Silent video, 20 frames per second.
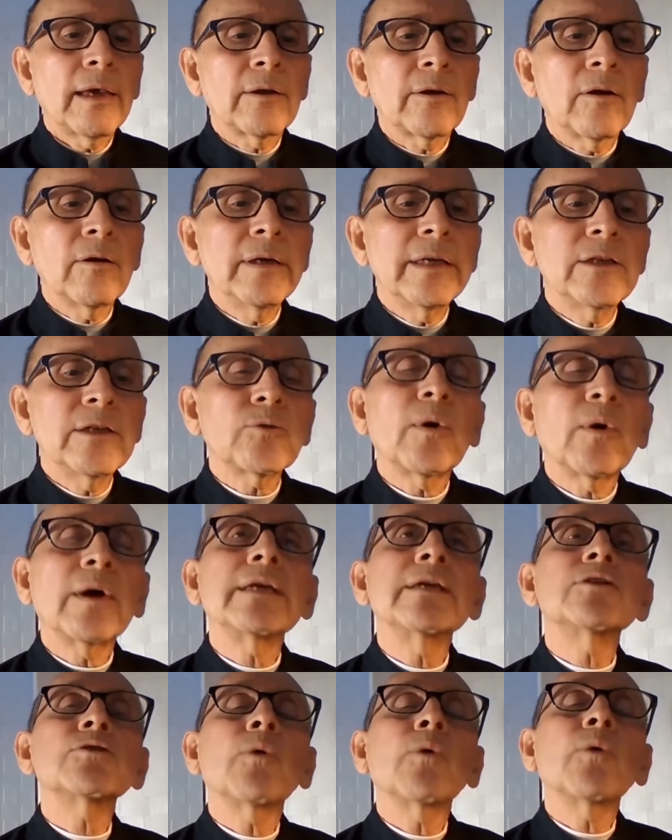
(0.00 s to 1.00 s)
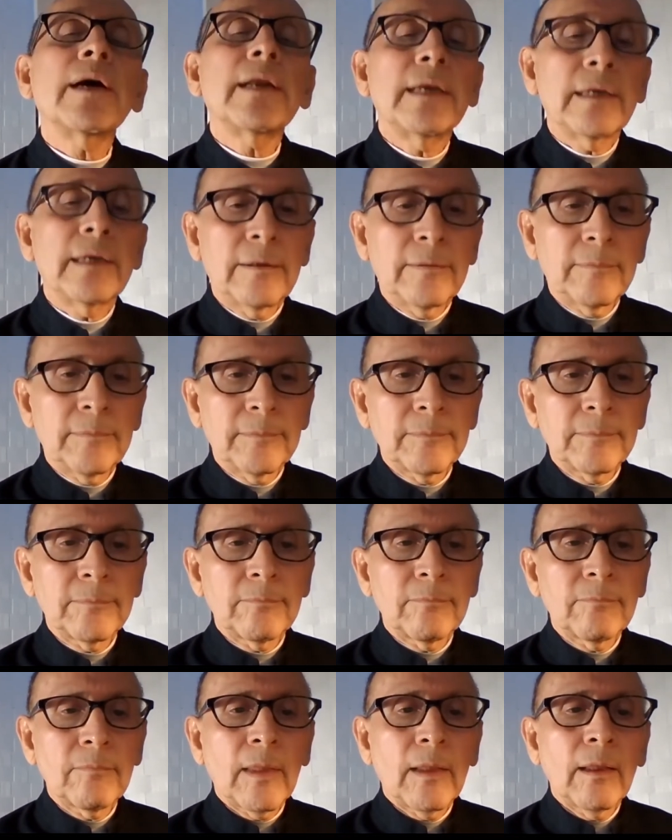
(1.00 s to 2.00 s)
In early 2020,
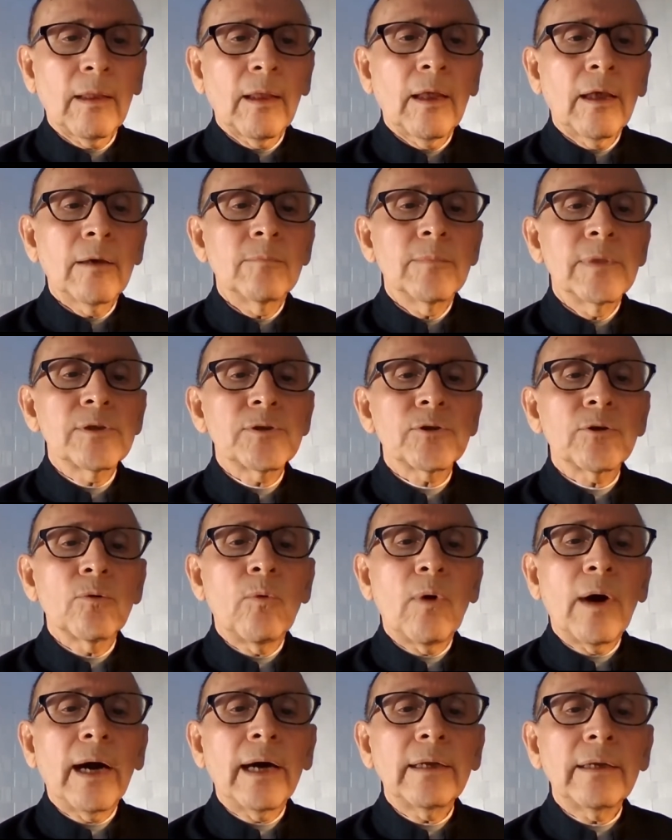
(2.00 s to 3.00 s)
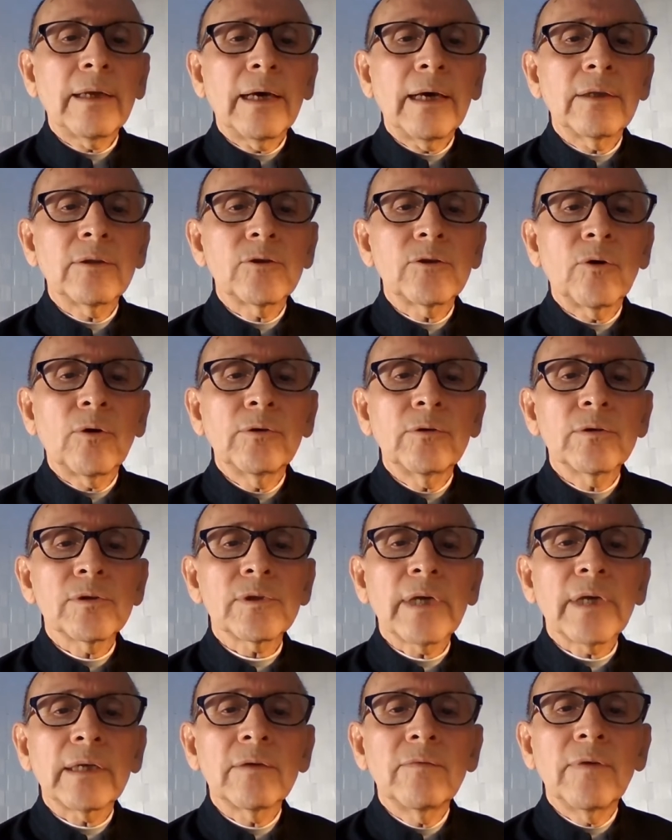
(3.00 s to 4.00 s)
Mr. Juan Antonio
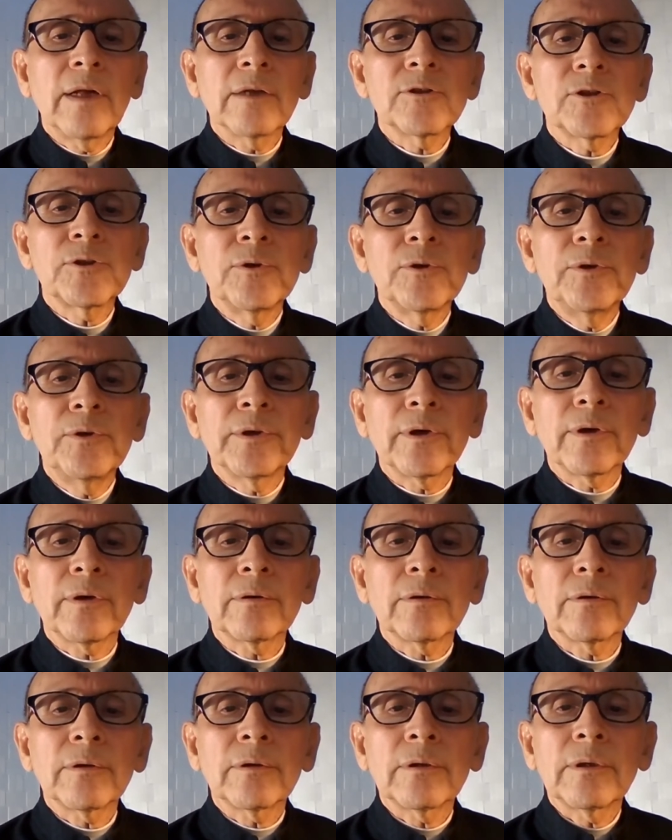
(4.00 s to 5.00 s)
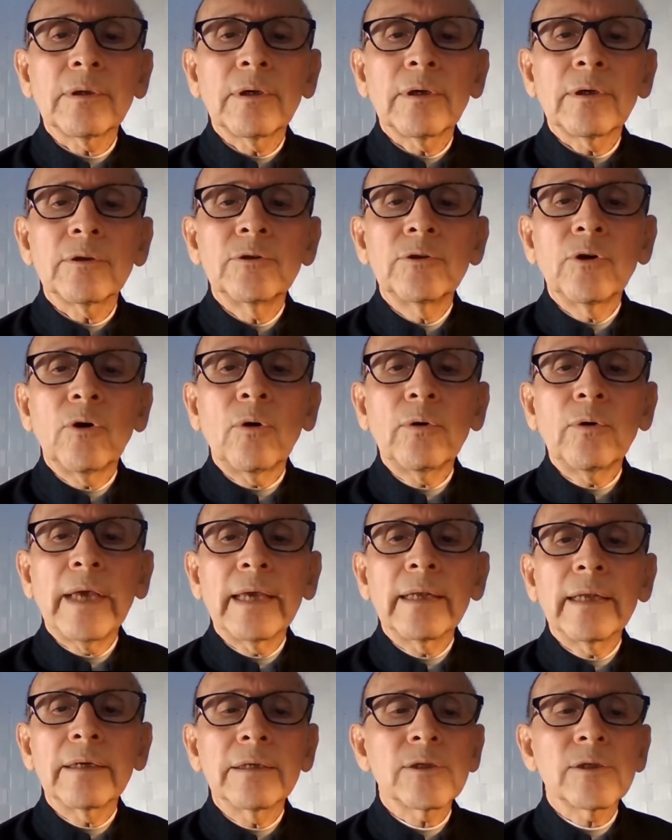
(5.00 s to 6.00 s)
Sandoval Jr.
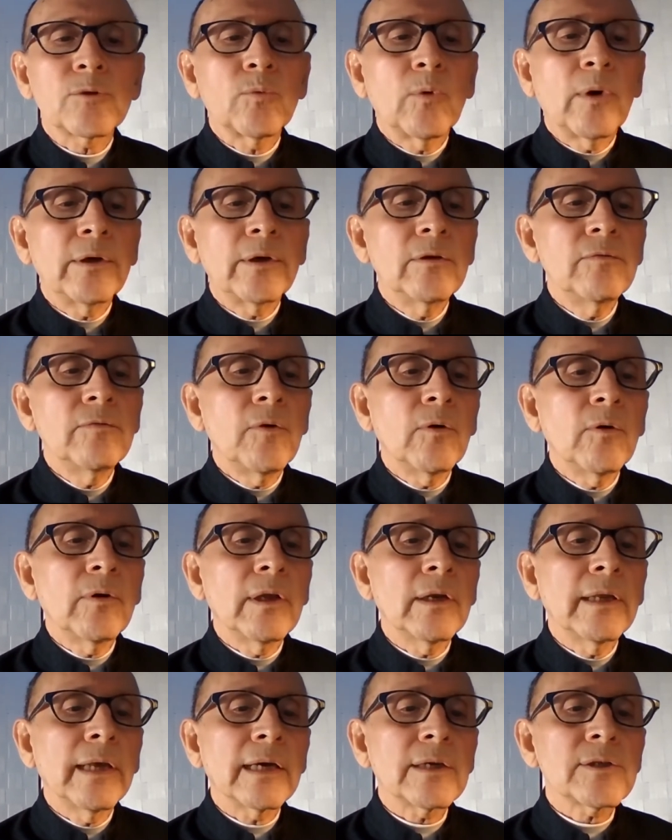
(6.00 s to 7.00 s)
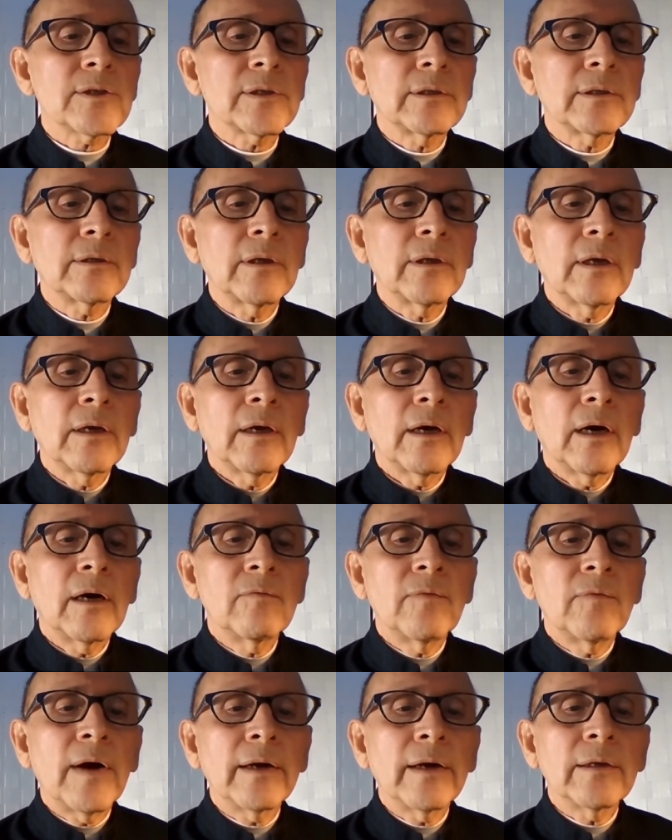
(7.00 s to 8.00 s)
donated his wonderful collection
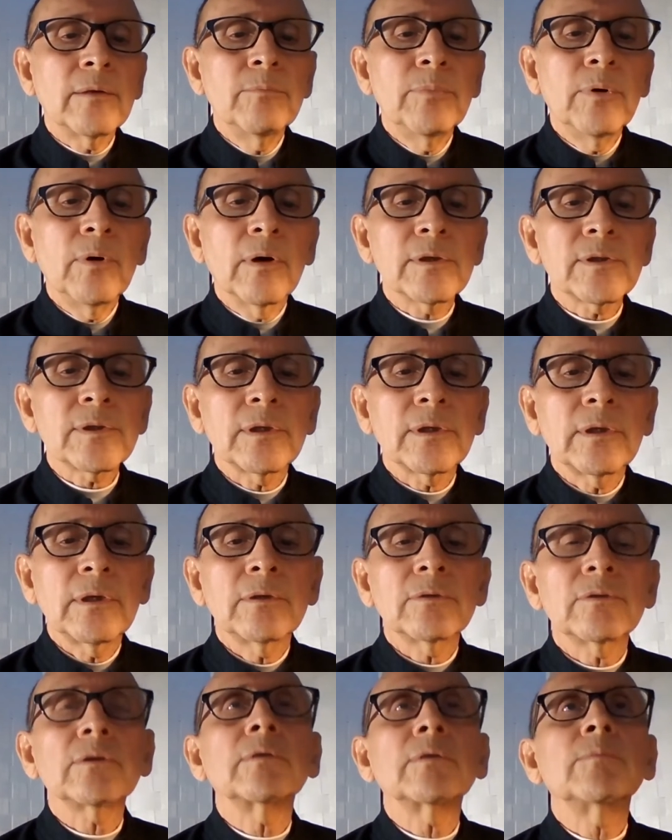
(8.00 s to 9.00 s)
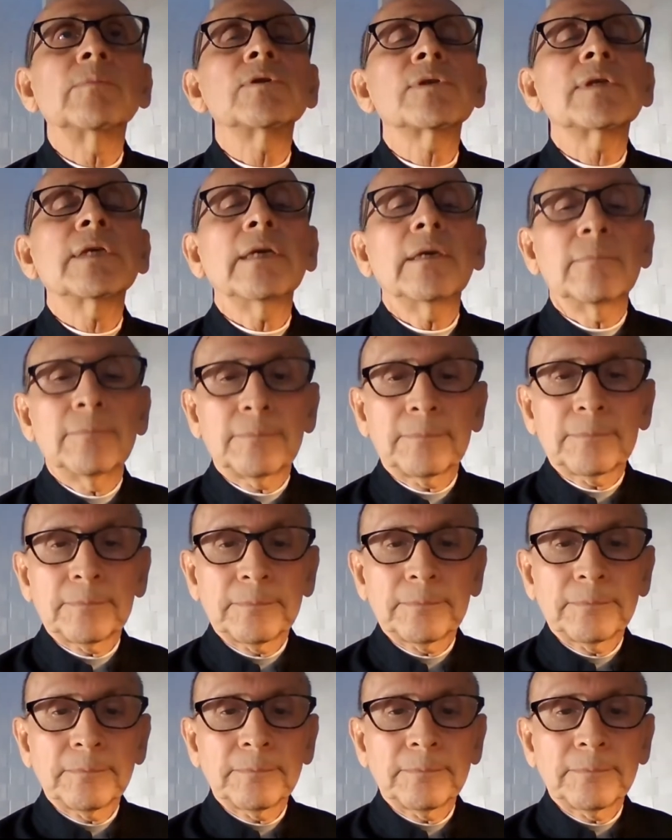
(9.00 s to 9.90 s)
of art and books to the museum.